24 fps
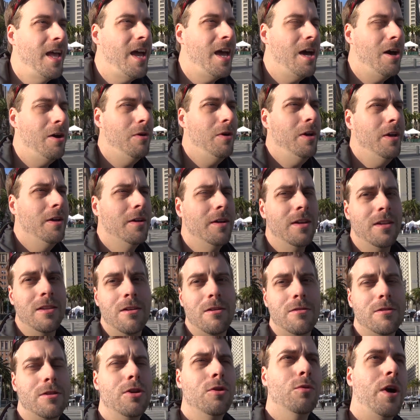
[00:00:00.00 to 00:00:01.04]
now,
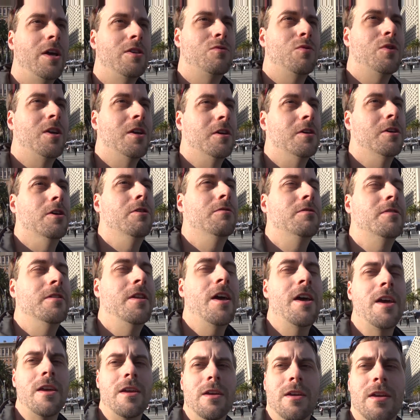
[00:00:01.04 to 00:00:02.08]
there are two ways we can go
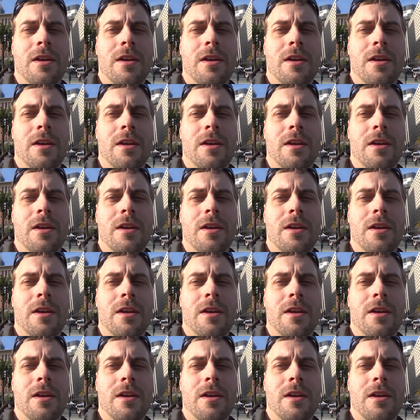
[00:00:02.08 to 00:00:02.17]
today.